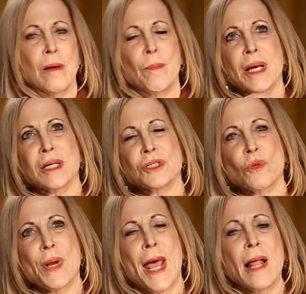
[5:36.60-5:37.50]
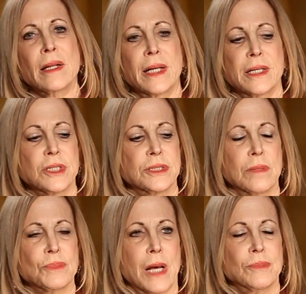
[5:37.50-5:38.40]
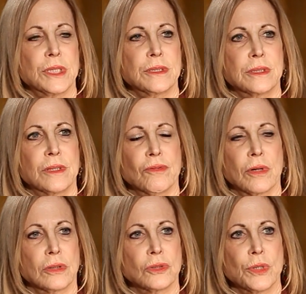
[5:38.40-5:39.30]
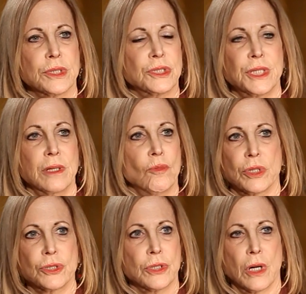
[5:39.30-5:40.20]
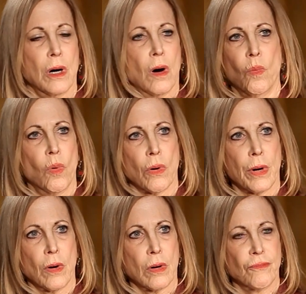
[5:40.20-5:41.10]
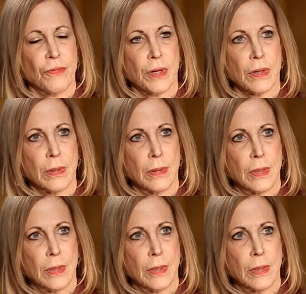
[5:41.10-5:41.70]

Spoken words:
Because the reality is that sometimes it's difficult to extinguish a worry or a fear.